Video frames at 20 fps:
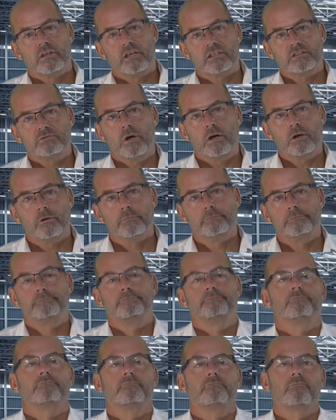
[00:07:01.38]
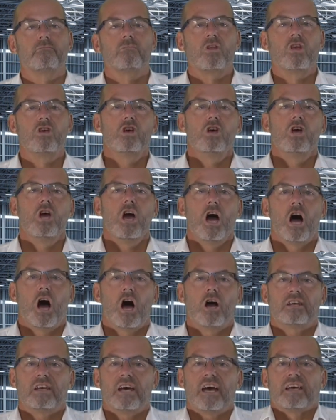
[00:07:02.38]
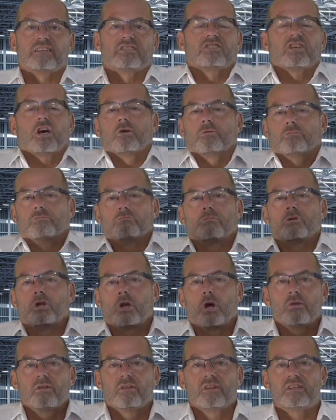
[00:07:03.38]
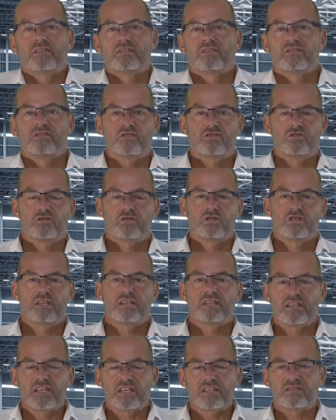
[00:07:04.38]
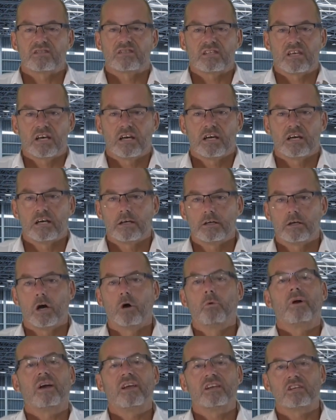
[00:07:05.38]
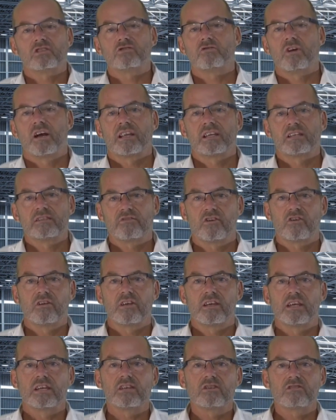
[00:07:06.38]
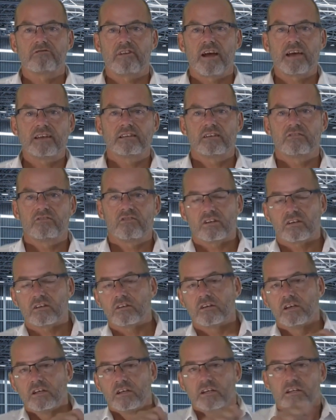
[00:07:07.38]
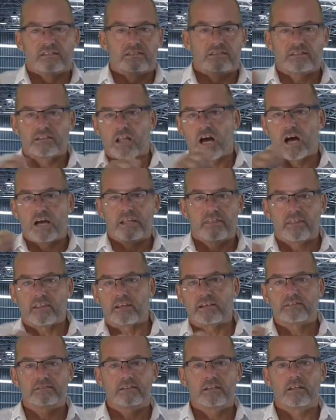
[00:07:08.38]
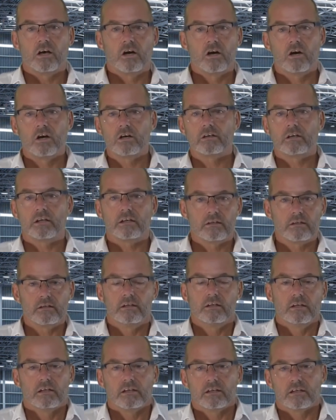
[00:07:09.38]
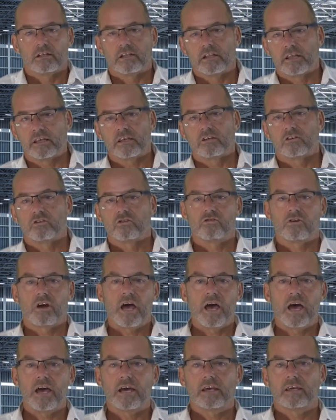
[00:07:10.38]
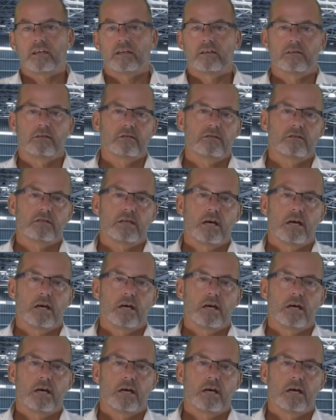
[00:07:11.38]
as well. Okay, so, you know, this awareness training is very interactive. You can slide things along and click and drag, and